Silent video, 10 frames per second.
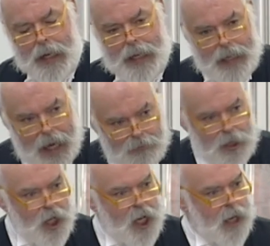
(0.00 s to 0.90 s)
In an
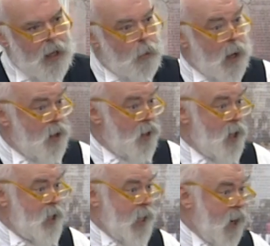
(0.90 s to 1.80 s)
average year, there are about
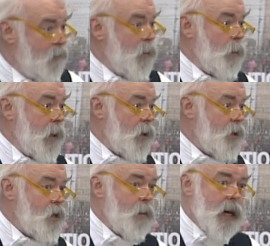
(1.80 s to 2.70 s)
30 government
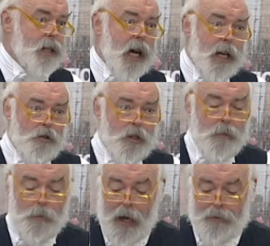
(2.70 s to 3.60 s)
bills, about
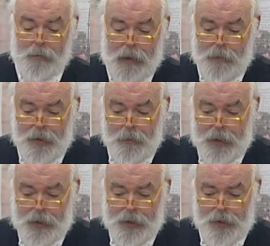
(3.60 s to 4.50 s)
100 private members'
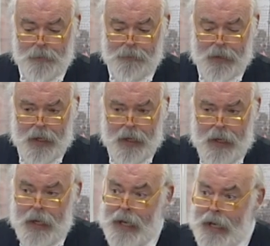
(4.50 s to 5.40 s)
bills.
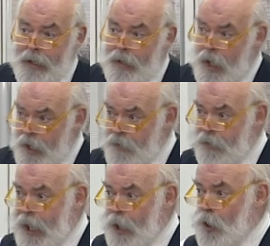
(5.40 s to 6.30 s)
In the last
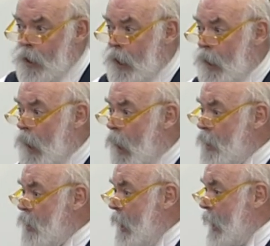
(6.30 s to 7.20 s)
financial year,
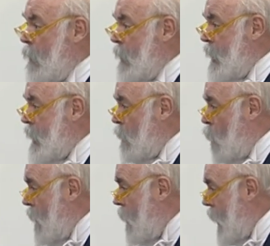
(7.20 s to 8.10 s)
our select committees had
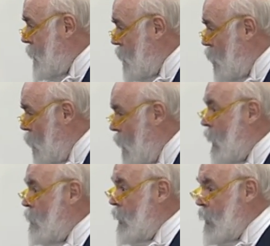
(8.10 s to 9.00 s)

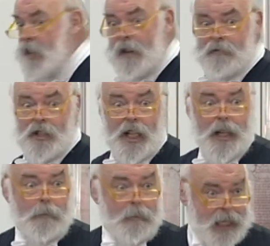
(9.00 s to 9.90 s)

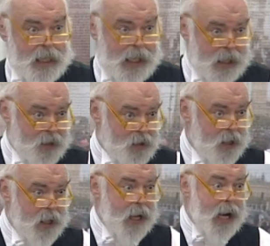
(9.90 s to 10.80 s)
1,270 meetings,
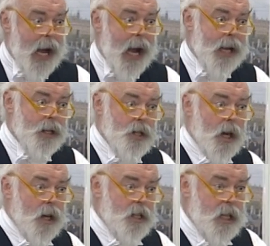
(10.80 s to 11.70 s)
and our